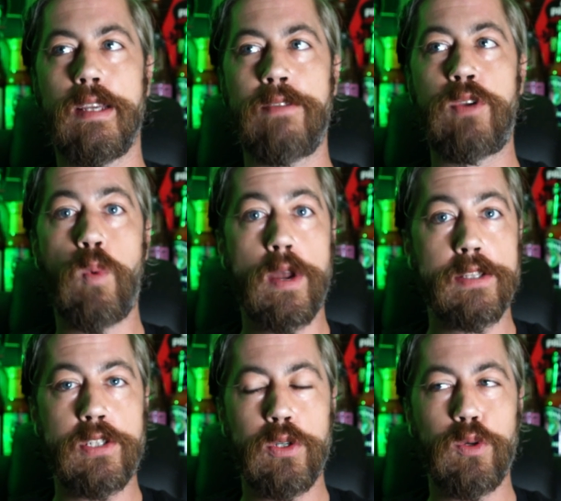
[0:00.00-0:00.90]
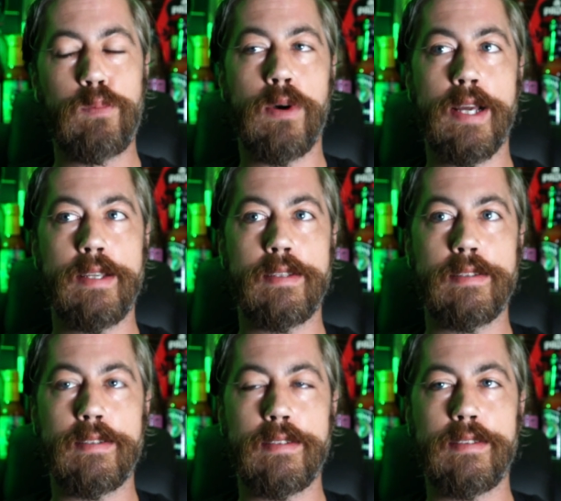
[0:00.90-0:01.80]
if you wanted to, but
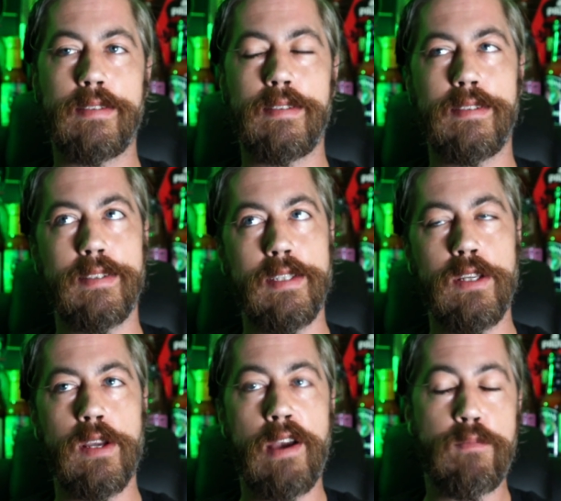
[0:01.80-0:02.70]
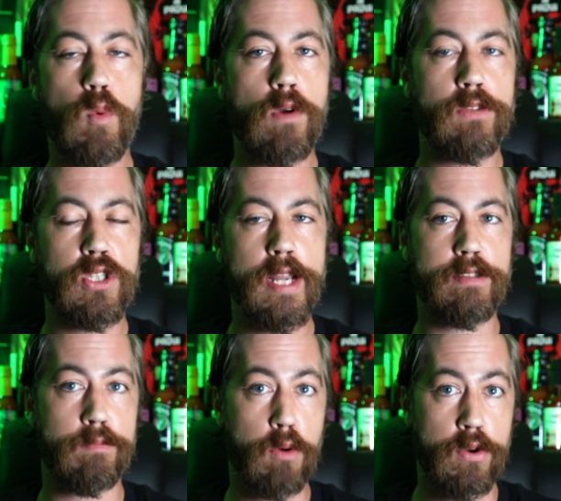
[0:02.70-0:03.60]
you have more of a
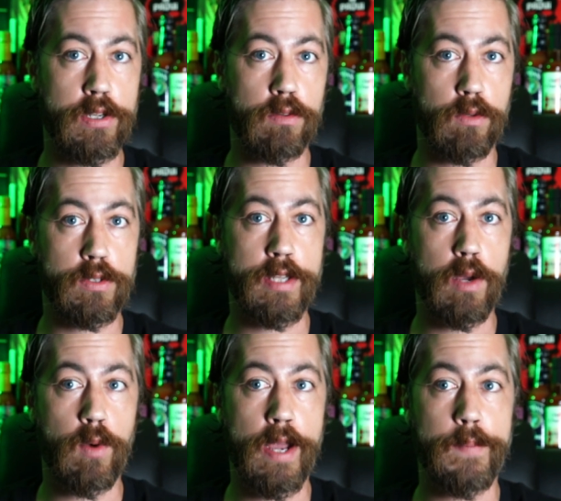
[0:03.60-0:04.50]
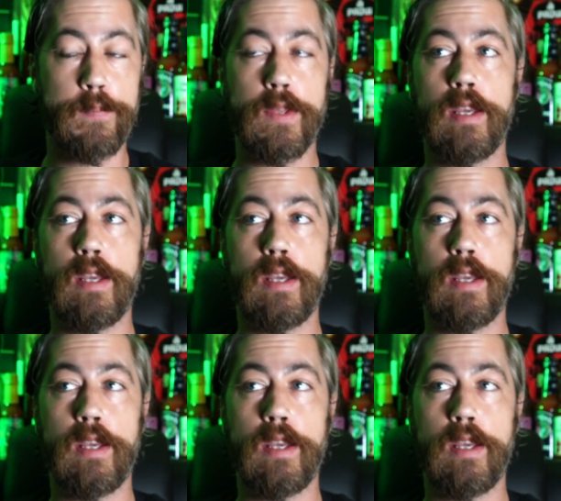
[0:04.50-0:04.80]
chance of burning your roots that way.